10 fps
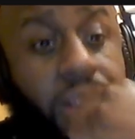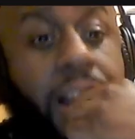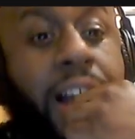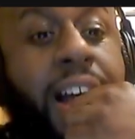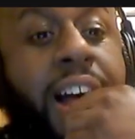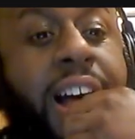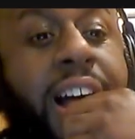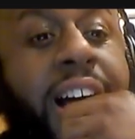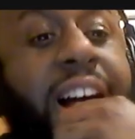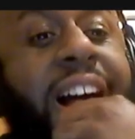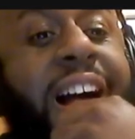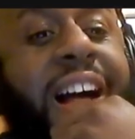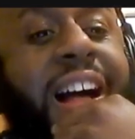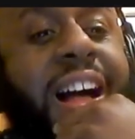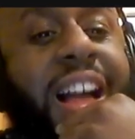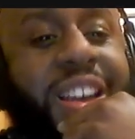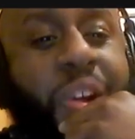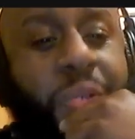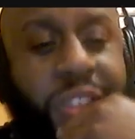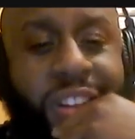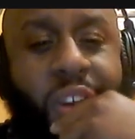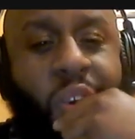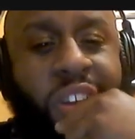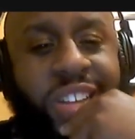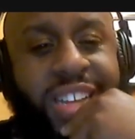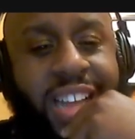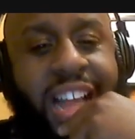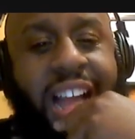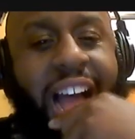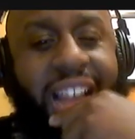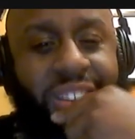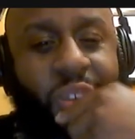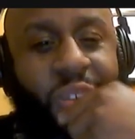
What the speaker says: I know where you're going. I know where you're going.